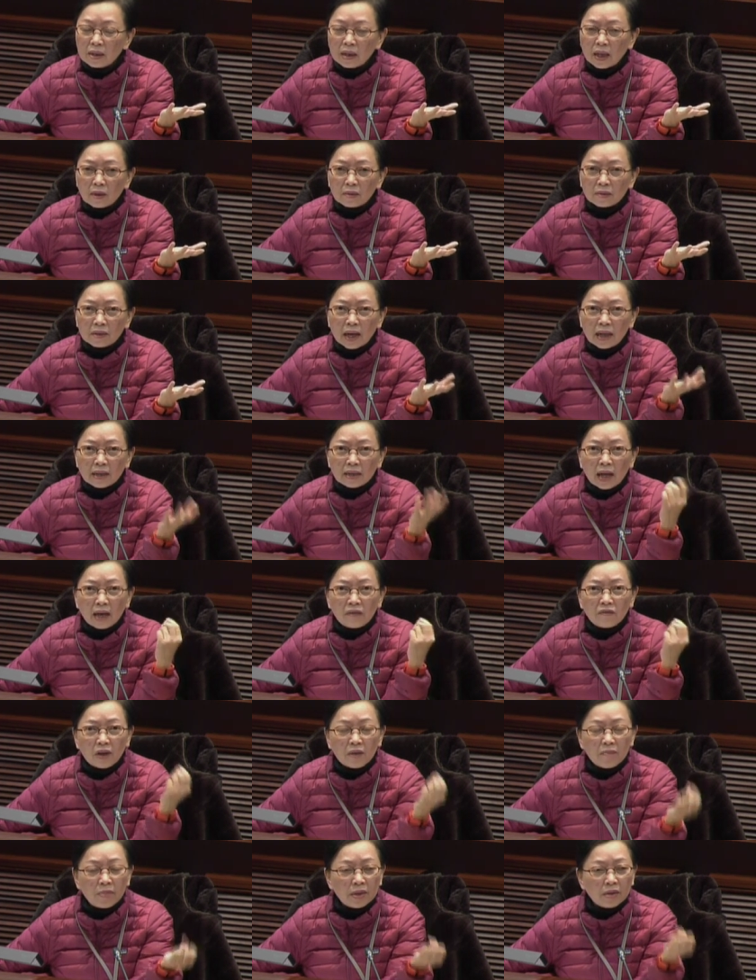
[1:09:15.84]

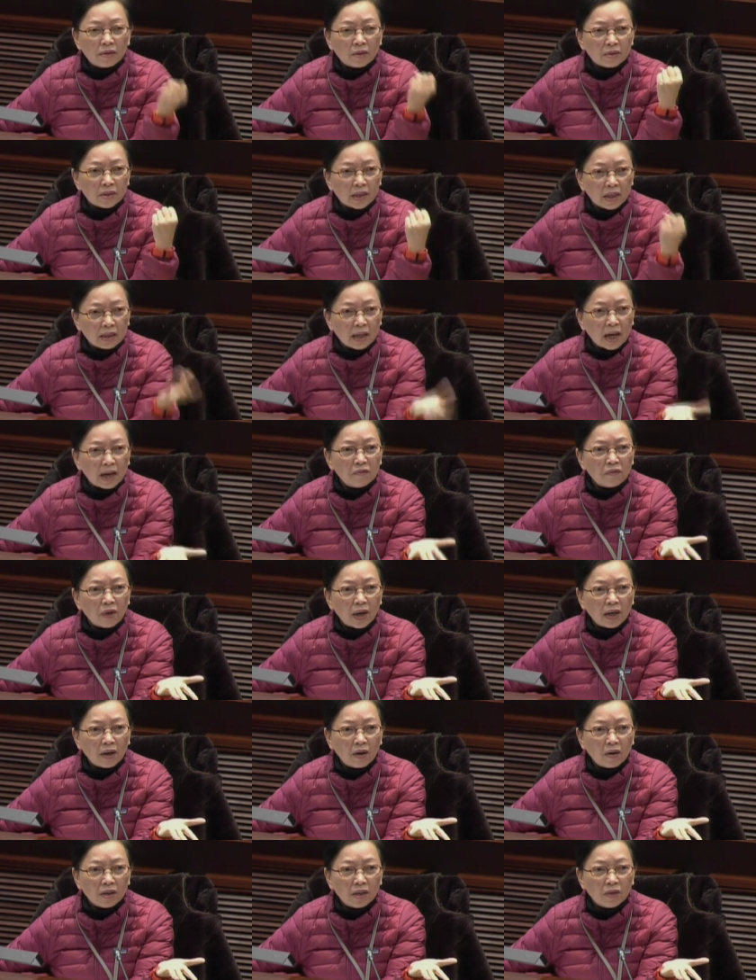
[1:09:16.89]
So if you
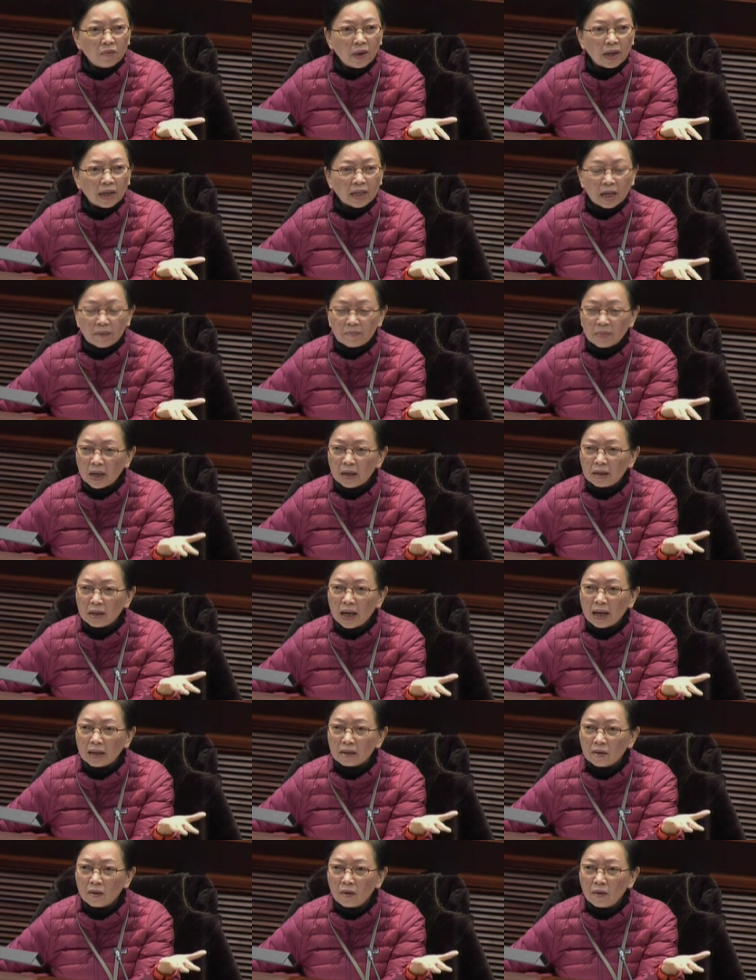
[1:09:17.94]
want to release uh,
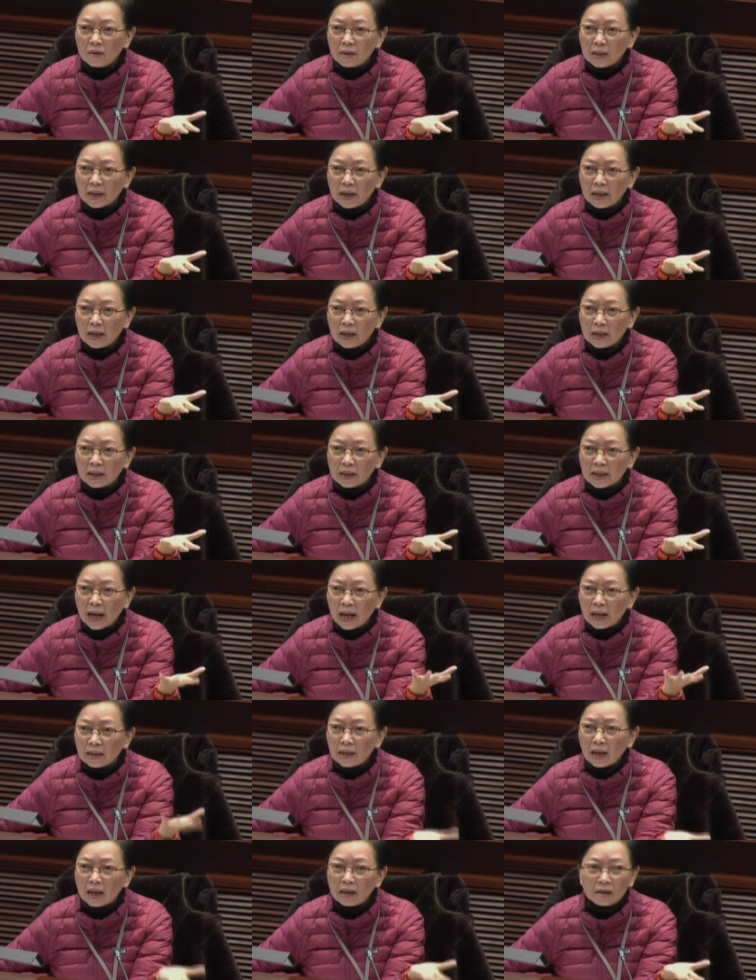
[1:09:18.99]
land to turn
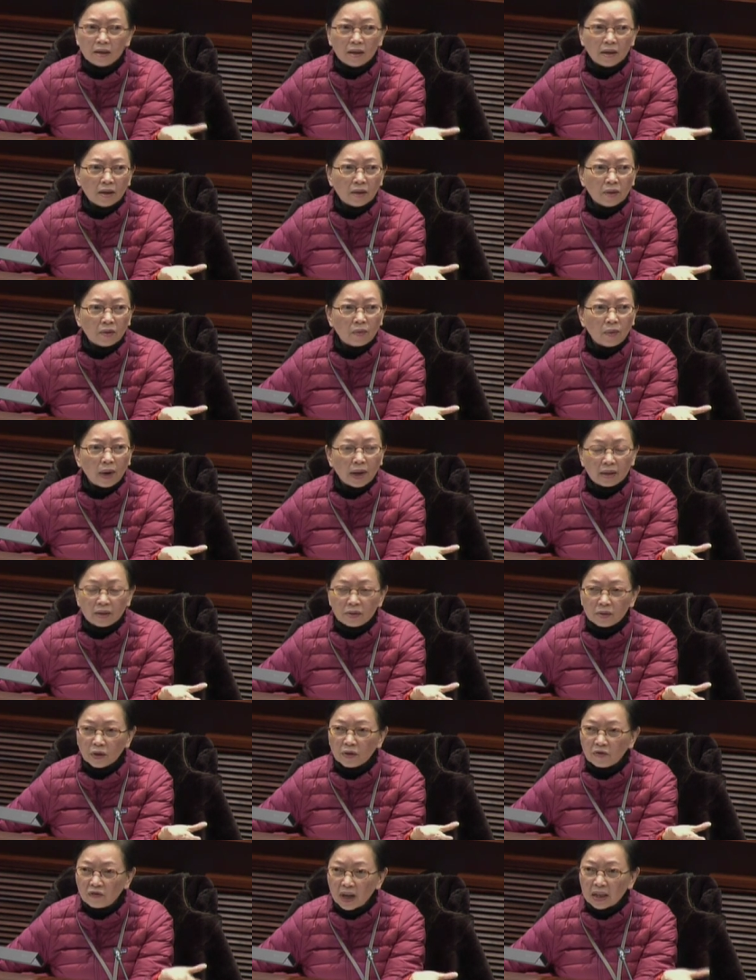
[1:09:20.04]
these big
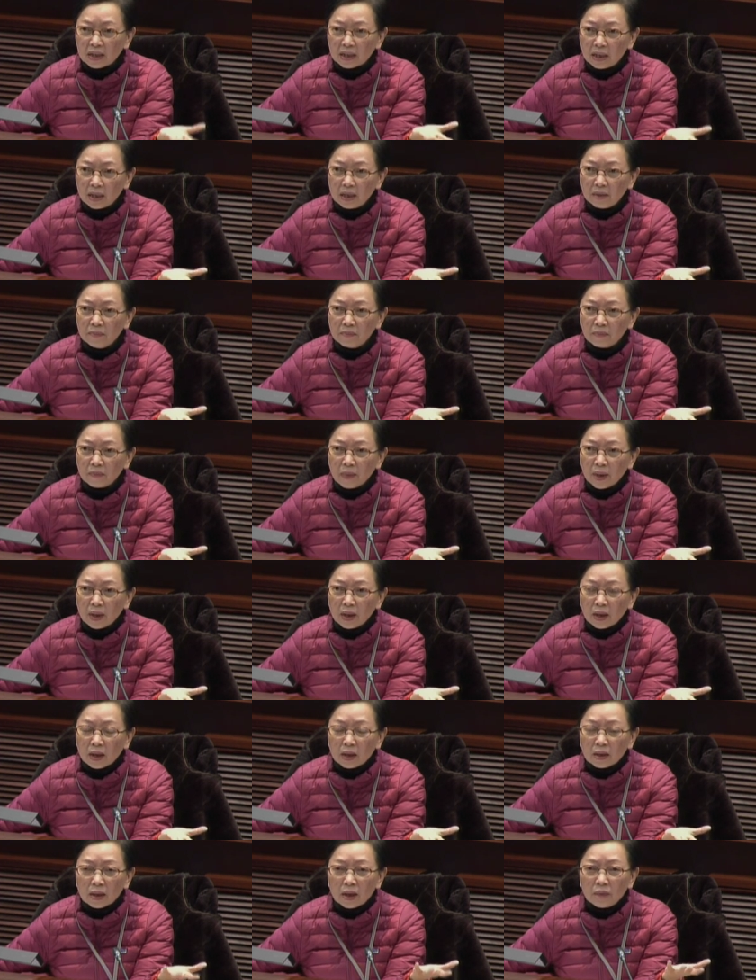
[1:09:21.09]
flats into smaller
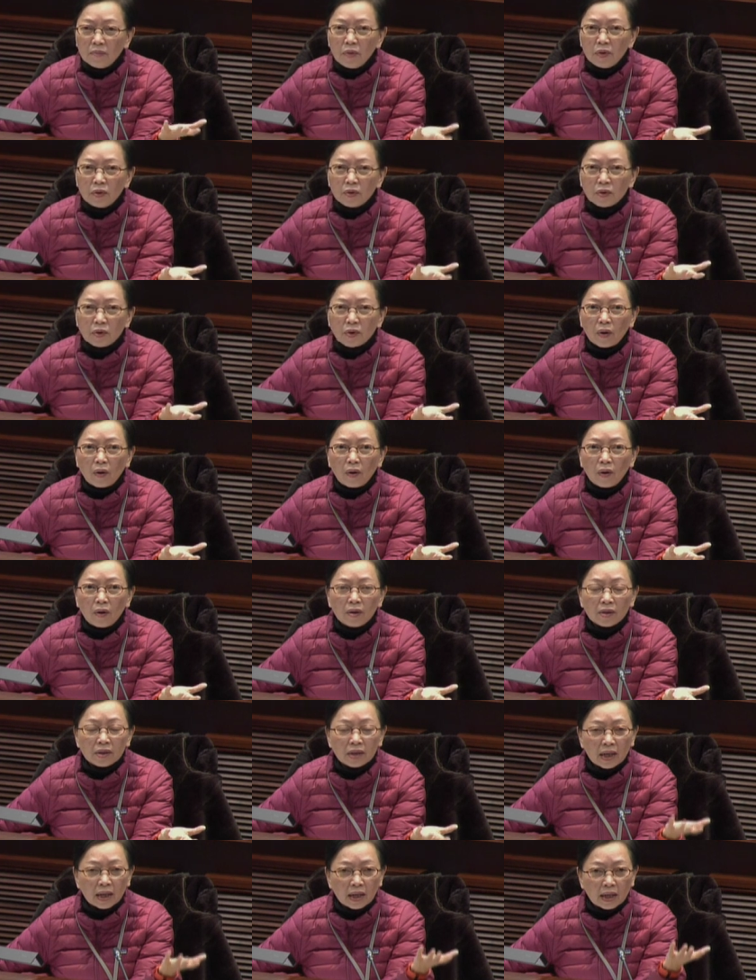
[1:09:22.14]
ones to house more
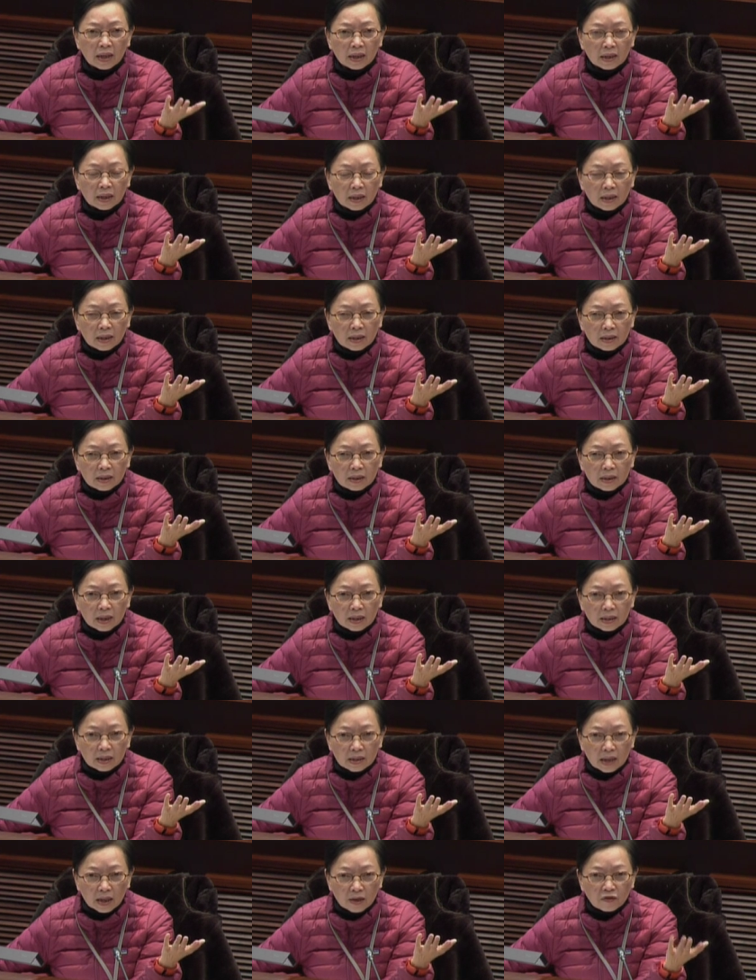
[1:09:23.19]
families,